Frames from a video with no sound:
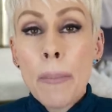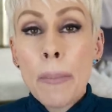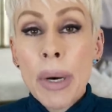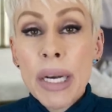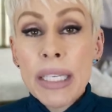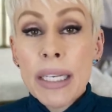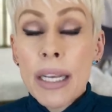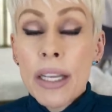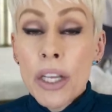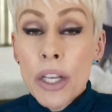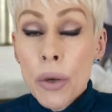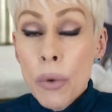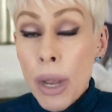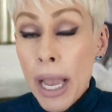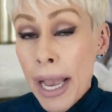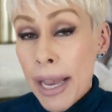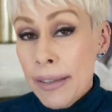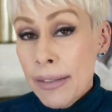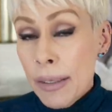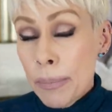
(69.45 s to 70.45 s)
But
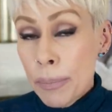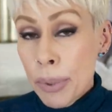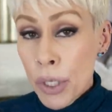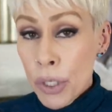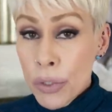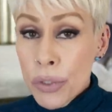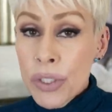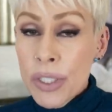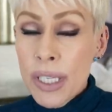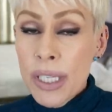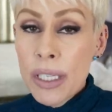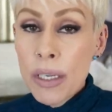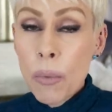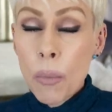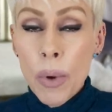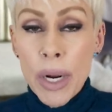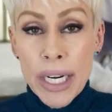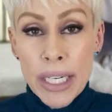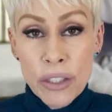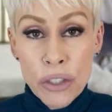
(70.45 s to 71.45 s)
as a
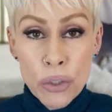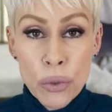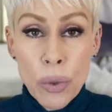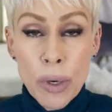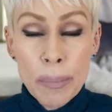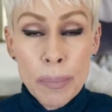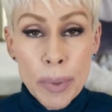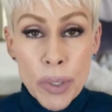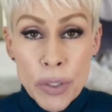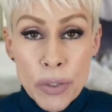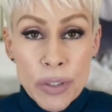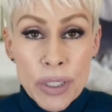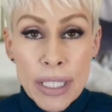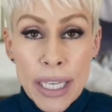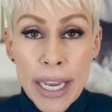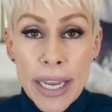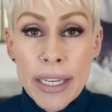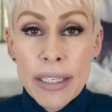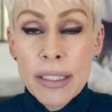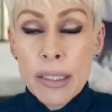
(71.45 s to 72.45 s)
person, when it's your
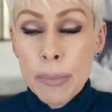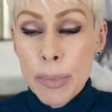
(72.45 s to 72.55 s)
birthday,